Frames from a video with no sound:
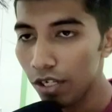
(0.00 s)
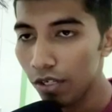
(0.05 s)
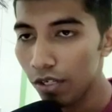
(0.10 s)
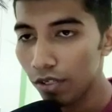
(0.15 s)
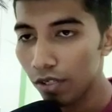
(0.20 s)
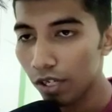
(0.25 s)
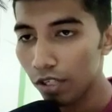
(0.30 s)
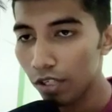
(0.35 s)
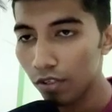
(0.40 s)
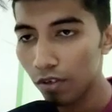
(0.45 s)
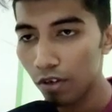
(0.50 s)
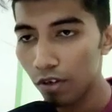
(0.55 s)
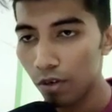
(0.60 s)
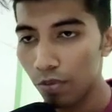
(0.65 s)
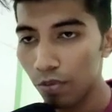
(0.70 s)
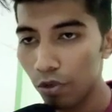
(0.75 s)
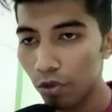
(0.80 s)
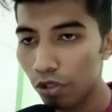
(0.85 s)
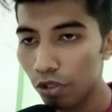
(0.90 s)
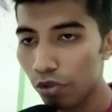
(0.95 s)
That is, our
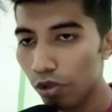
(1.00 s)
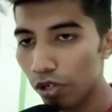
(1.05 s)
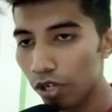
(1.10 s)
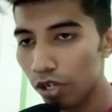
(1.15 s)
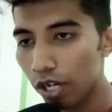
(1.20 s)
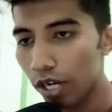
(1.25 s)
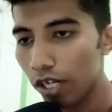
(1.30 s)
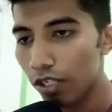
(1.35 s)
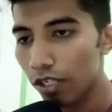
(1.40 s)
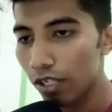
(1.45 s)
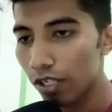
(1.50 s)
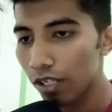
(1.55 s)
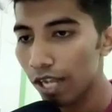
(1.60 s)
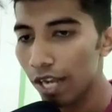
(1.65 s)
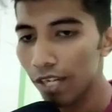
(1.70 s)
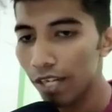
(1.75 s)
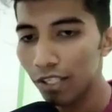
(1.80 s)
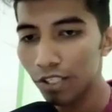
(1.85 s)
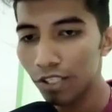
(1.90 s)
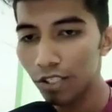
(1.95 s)
approach is going correct. Yeah,
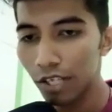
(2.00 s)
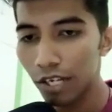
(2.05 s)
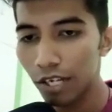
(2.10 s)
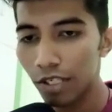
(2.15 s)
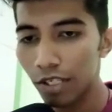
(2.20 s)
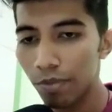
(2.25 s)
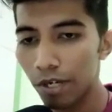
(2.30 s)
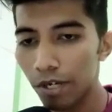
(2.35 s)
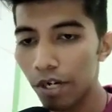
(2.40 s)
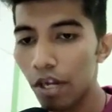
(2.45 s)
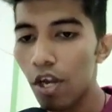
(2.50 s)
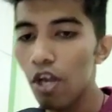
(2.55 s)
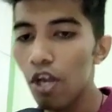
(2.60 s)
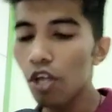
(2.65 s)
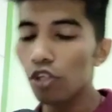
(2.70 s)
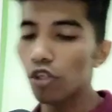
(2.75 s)
it's accepted. So by